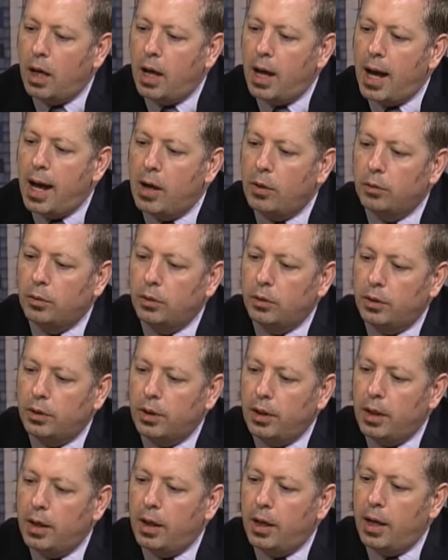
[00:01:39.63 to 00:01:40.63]

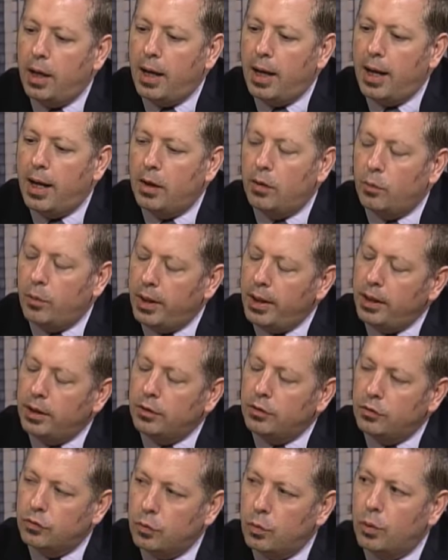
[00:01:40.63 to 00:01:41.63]
outlook and
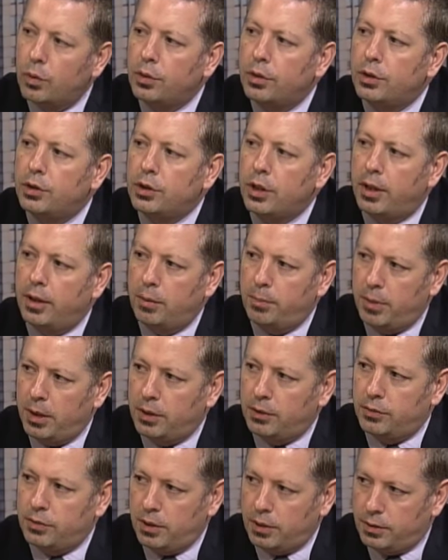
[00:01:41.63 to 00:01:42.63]
ratings for the China
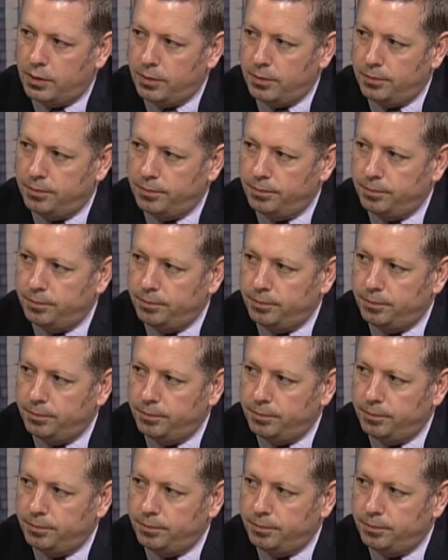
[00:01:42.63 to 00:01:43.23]
bank sector? The